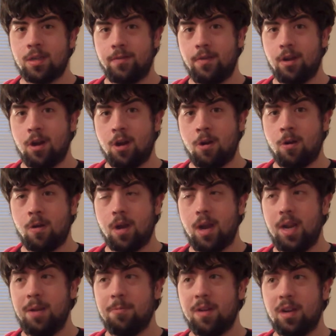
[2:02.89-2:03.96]
if you're
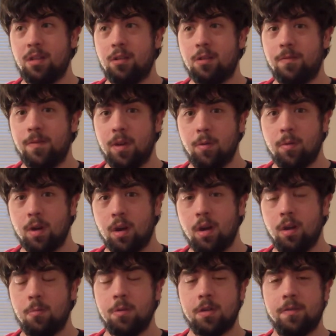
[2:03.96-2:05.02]
a regular viewer,
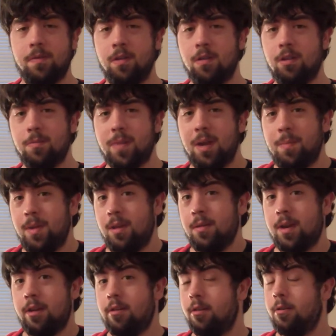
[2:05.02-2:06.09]
which a few of you might be.
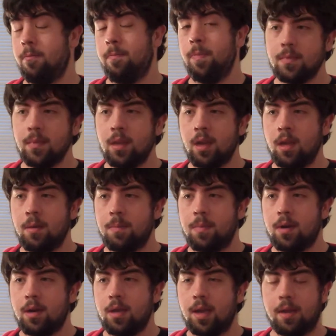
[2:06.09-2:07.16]
I don't know.
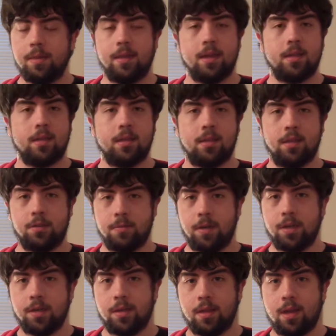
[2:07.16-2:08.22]
But yeah, that's the
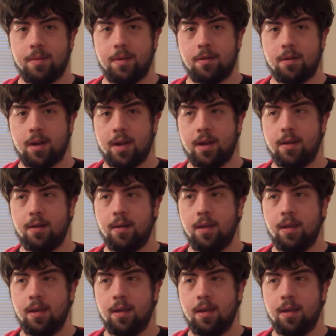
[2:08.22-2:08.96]
situation that I'm in right now.